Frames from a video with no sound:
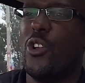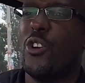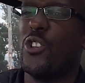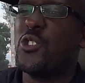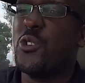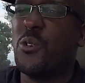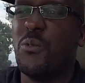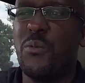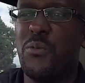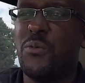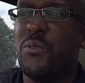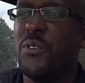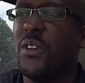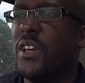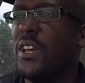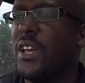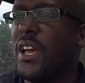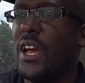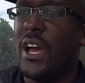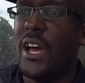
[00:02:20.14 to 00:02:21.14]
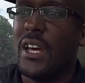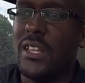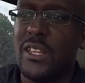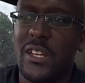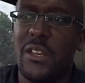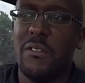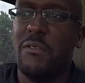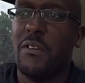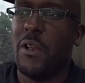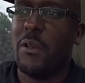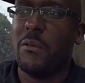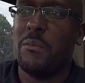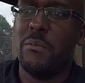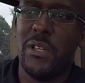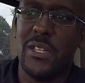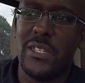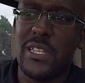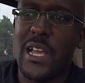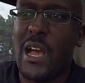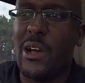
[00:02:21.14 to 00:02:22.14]
Lots of other
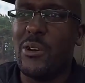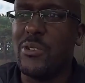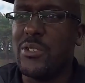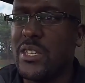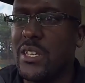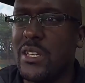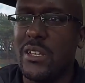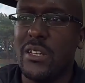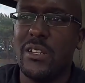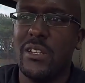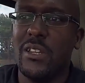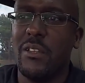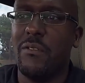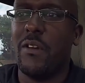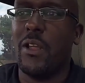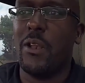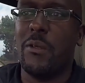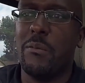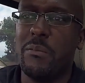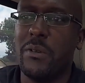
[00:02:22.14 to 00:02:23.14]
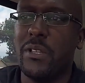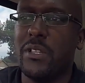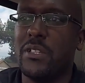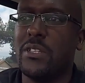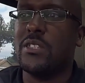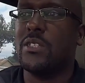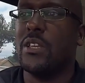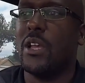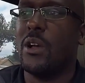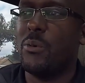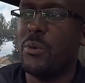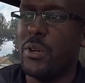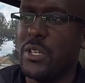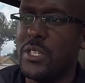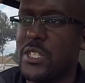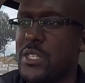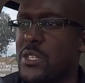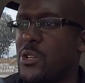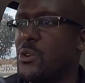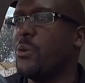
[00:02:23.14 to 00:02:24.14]
developments, housing developments.
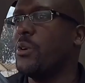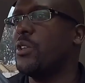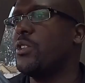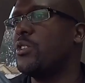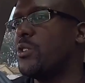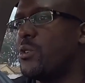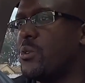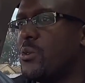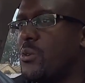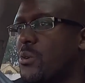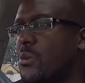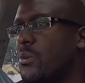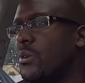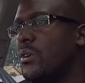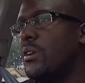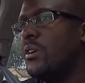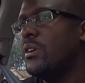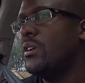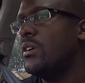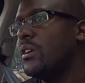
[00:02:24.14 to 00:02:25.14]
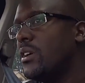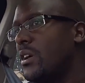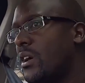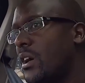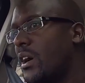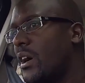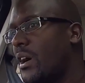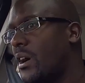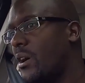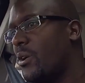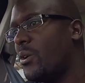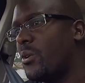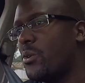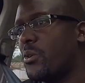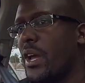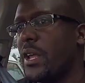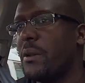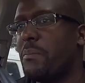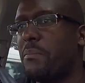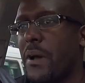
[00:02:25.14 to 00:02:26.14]
We're just going through
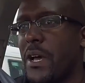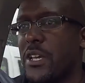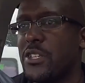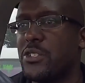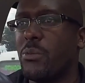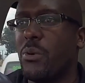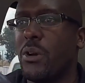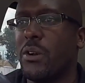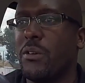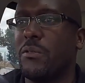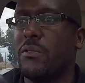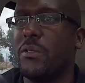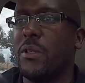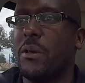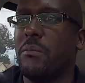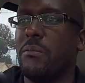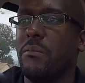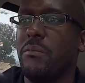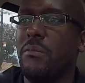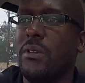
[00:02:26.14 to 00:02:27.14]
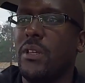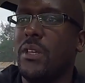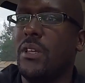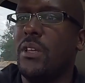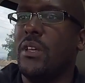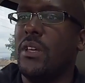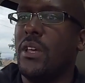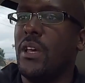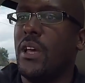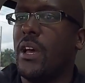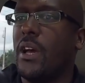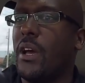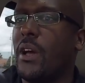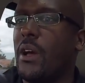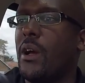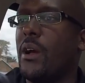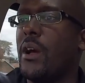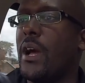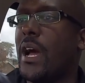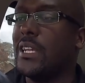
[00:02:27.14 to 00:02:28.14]
or right past one of them,
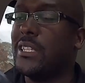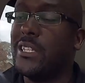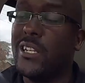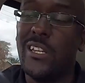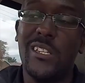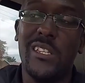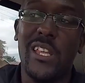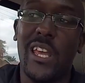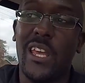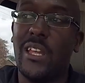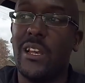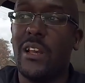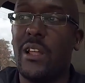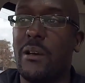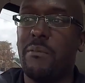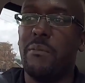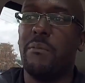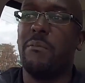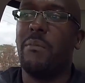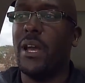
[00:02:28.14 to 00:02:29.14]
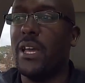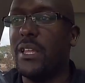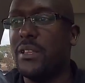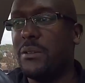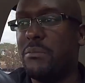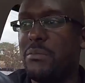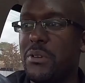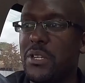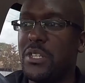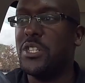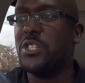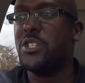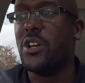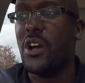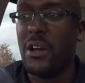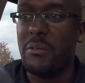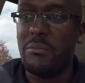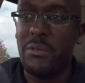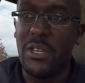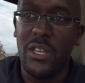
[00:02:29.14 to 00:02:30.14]
actually taken up by the
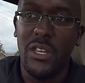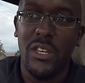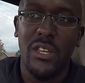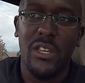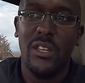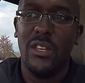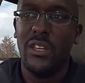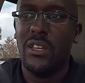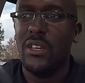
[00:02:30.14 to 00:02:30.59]
British Army